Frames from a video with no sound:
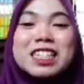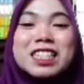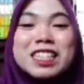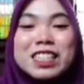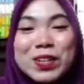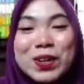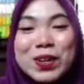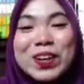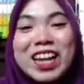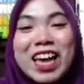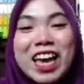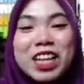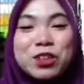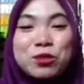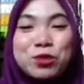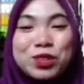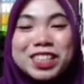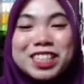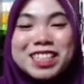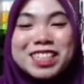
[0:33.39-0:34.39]
So
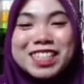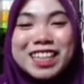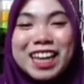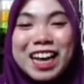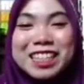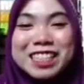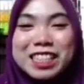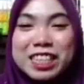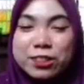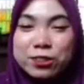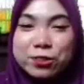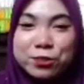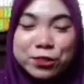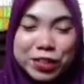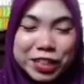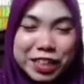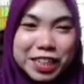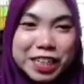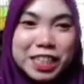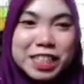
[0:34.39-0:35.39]
let me discuss it
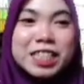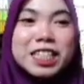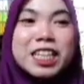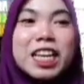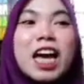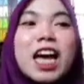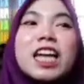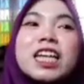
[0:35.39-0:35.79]
first.